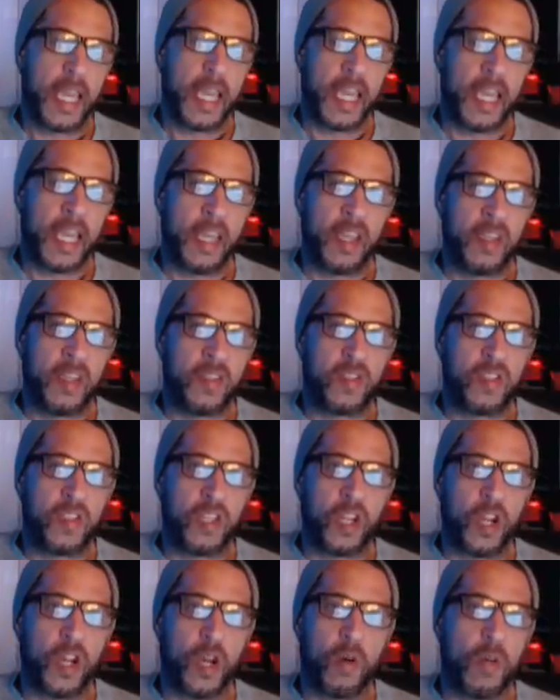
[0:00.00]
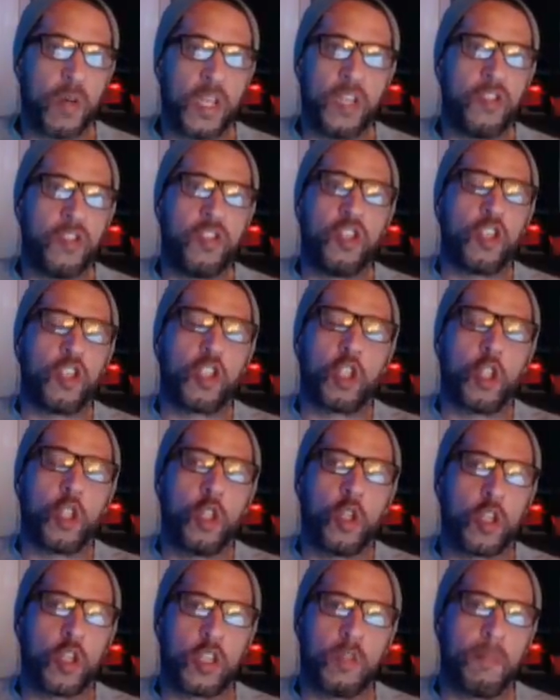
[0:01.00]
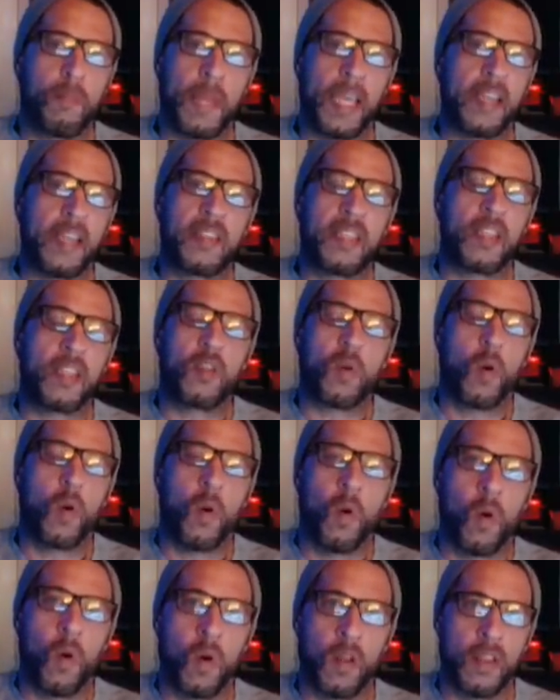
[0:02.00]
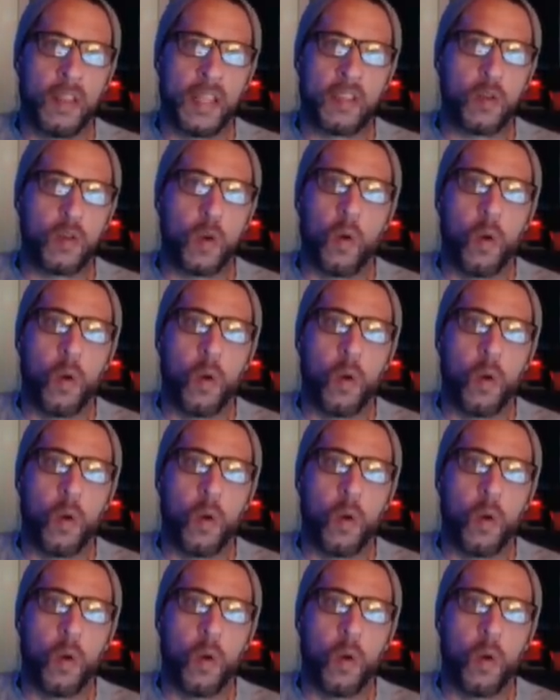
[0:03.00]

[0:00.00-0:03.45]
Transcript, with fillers: is you know is just looks based that's all that's